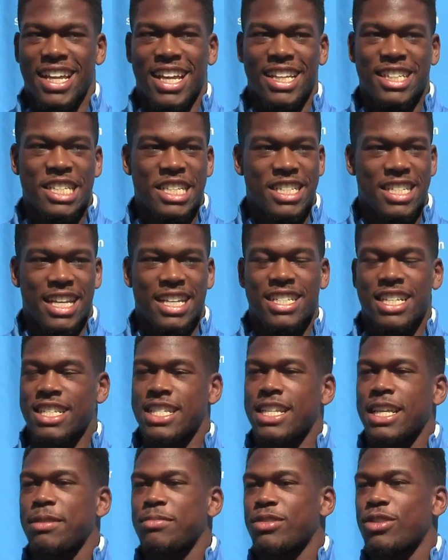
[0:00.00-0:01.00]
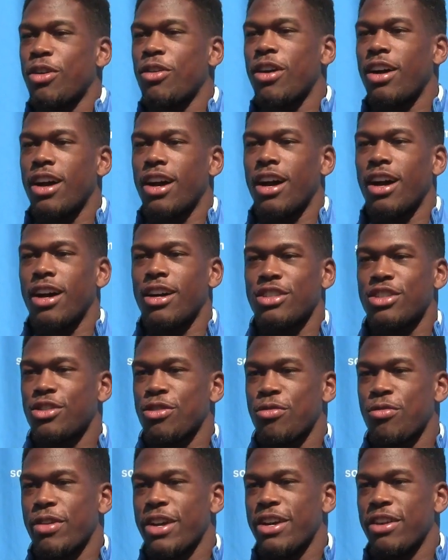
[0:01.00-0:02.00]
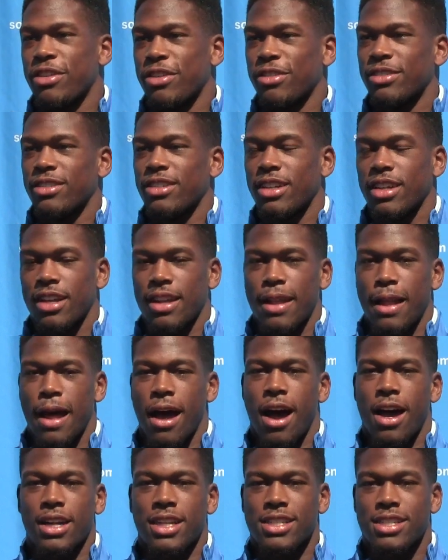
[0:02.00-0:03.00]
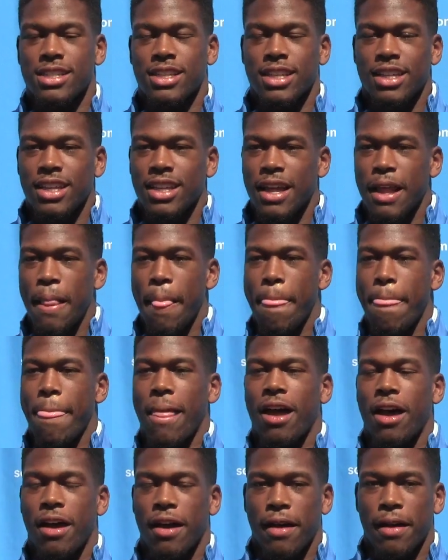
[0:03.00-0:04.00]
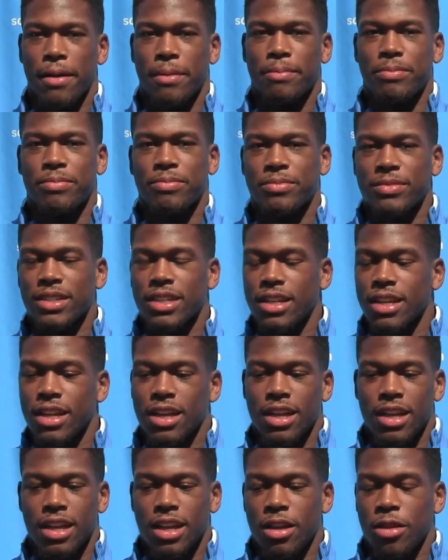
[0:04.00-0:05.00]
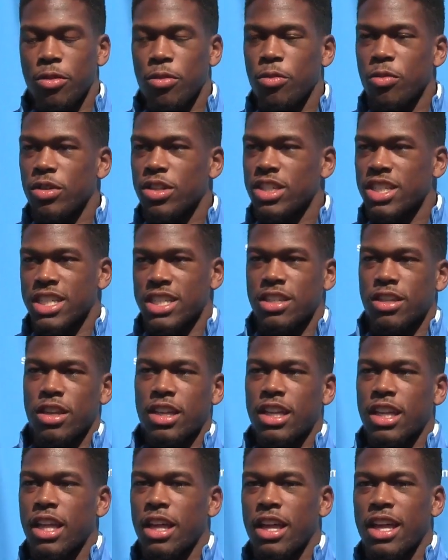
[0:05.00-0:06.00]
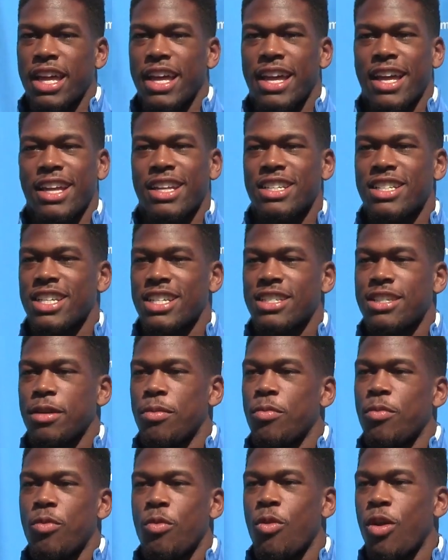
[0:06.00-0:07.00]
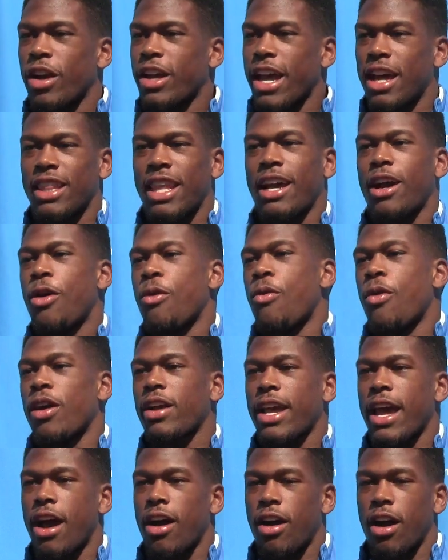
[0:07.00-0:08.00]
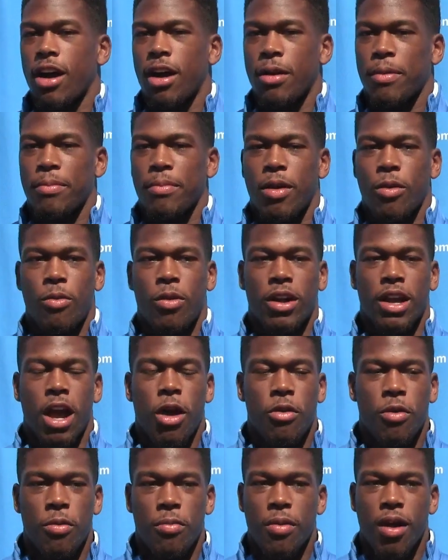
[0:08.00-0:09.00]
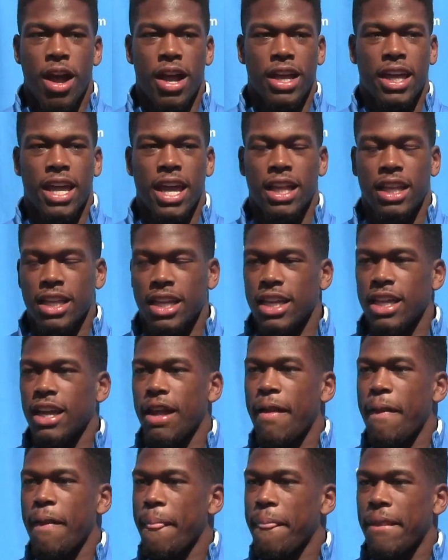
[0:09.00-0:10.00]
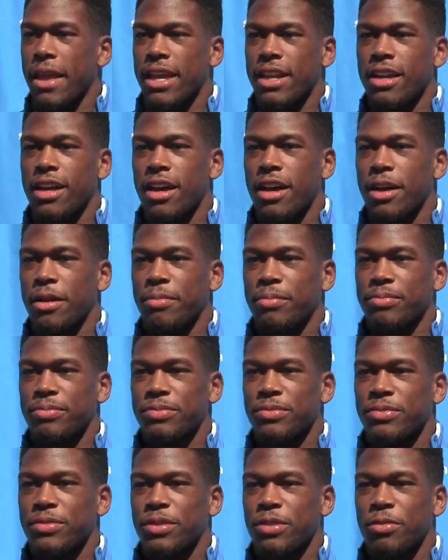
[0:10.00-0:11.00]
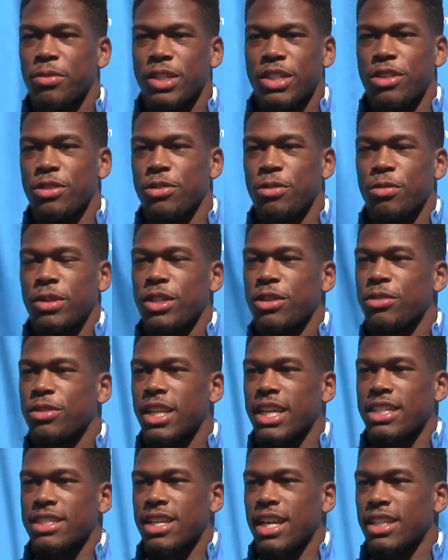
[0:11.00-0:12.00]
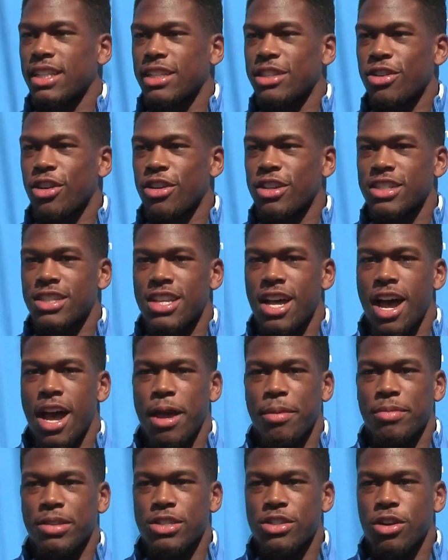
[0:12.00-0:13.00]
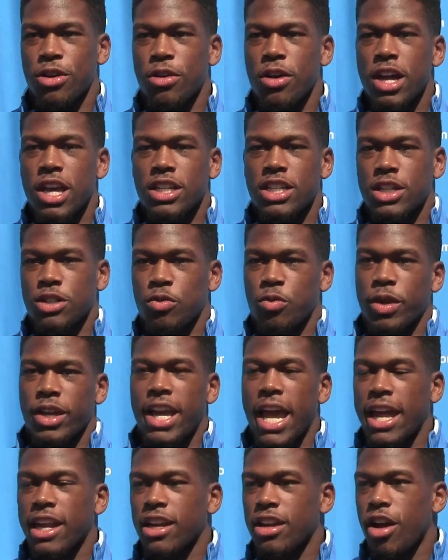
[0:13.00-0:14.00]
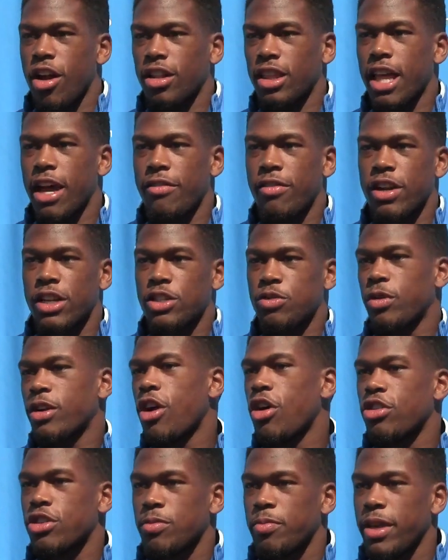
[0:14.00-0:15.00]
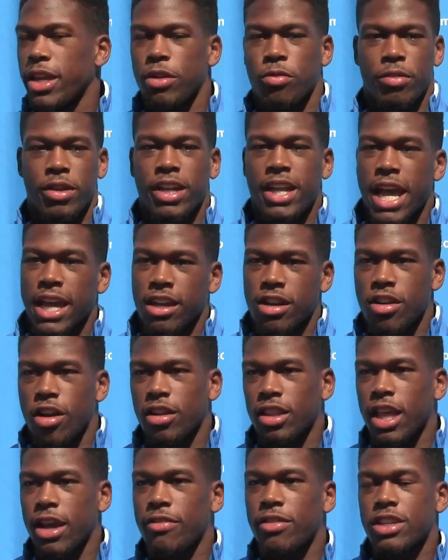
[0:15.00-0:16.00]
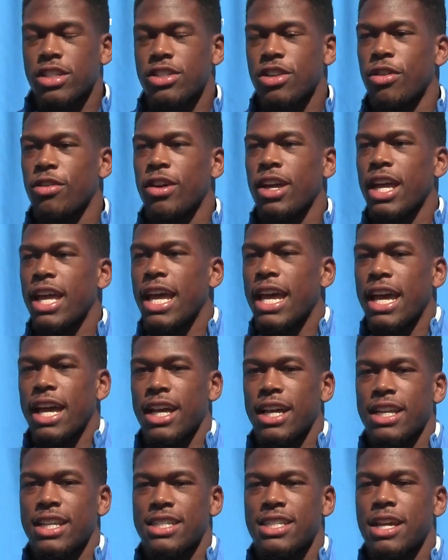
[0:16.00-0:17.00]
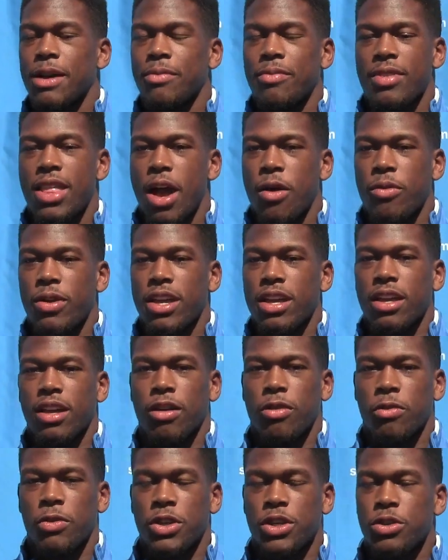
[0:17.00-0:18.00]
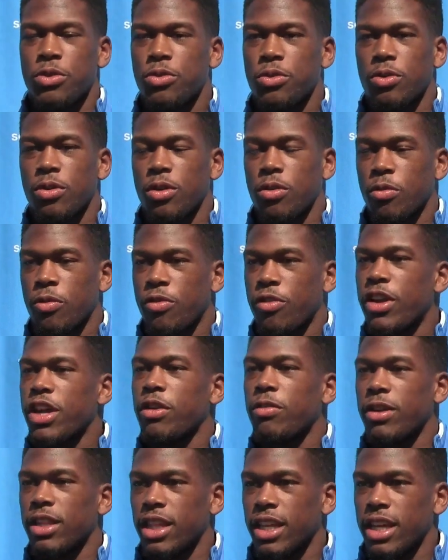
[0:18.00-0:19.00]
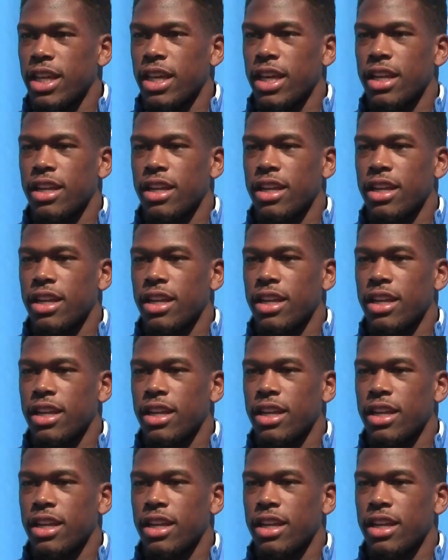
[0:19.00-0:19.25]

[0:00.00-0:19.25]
it just it just seemed so uh, surreal, honestly. Um, just just some workout like a workout um, a workout with Brian Kelly and. Um, we do we do things like this all the time. And so just regaining our leverage with Coach Me, regaining our leverage. So uh, it's something that we, we do frequently,